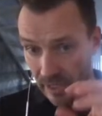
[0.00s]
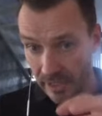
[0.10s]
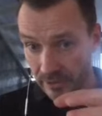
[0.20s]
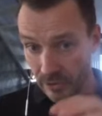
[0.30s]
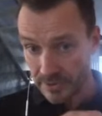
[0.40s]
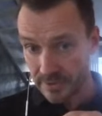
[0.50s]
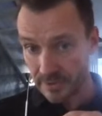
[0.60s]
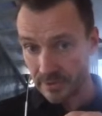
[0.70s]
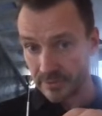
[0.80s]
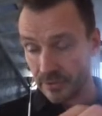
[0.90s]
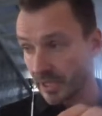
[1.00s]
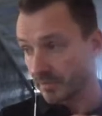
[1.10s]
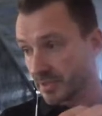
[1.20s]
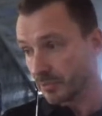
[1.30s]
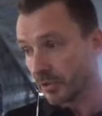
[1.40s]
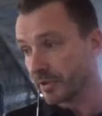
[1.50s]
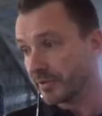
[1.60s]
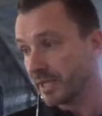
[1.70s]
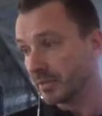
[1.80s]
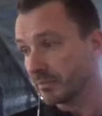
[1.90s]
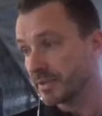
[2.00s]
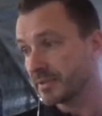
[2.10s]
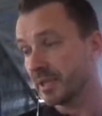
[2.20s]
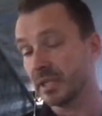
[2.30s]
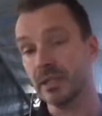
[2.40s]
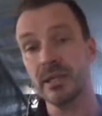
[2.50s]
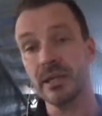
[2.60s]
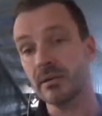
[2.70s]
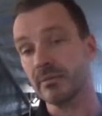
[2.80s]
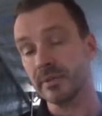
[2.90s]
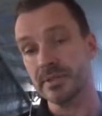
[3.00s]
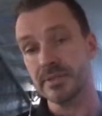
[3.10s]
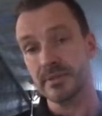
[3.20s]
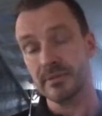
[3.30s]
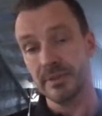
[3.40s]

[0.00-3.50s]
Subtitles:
and also you have smaller teams taking care of this.